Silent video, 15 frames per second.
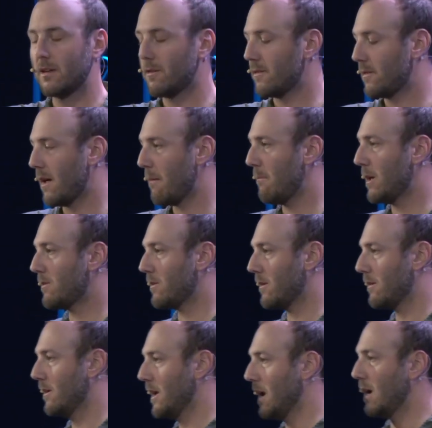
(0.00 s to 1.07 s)
This is not meant
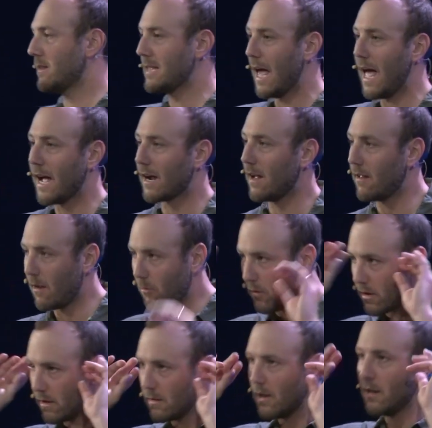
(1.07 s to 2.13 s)
to attack. I, I
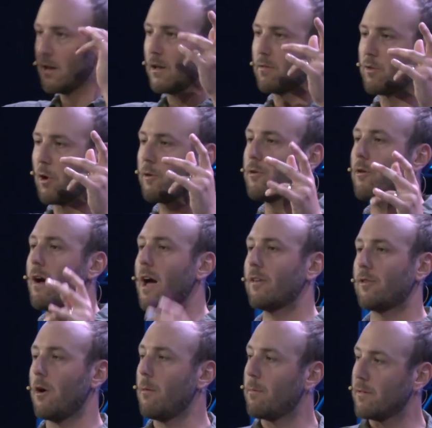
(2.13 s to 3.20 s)
want to turn your
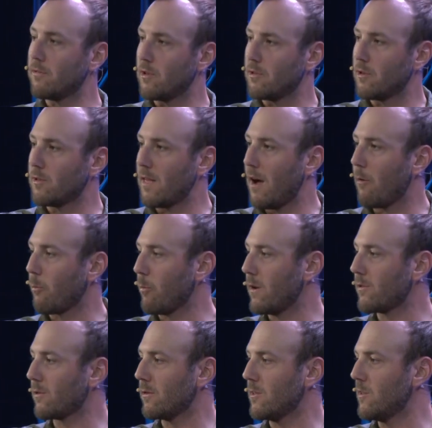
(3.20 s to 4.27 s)
eyes open to just how
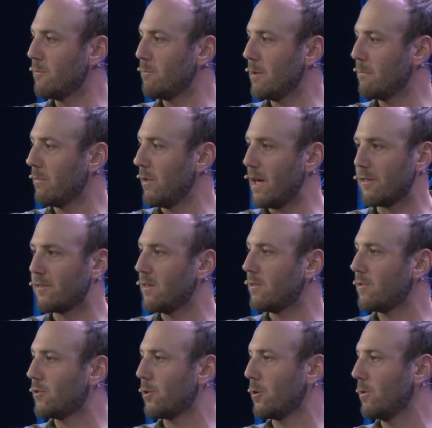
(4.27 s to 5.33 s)
richly you've been blessed.
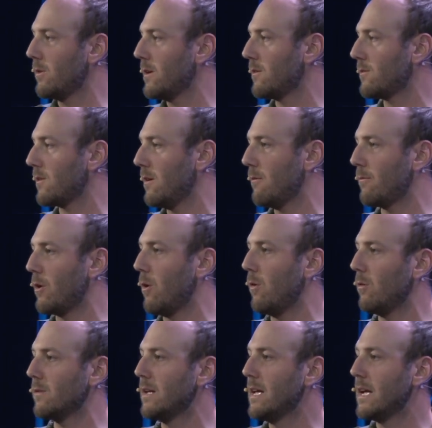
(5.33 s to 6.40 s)
This is your list of
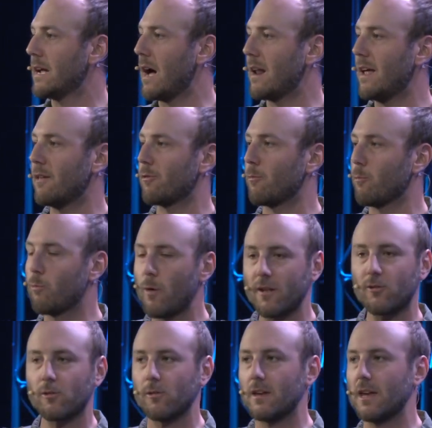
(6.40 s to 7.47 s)
gold. God has
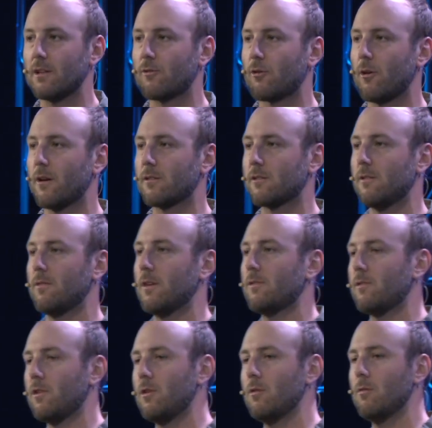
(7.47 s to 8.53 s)
richly entrusted
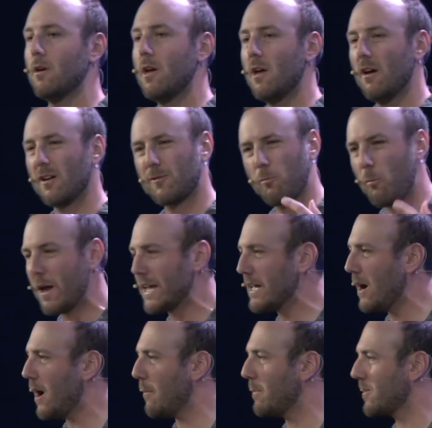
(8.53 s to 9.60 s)
this to you. Let's
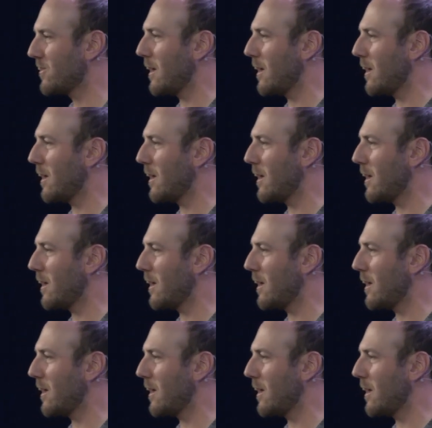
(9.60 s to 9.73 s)
wake up.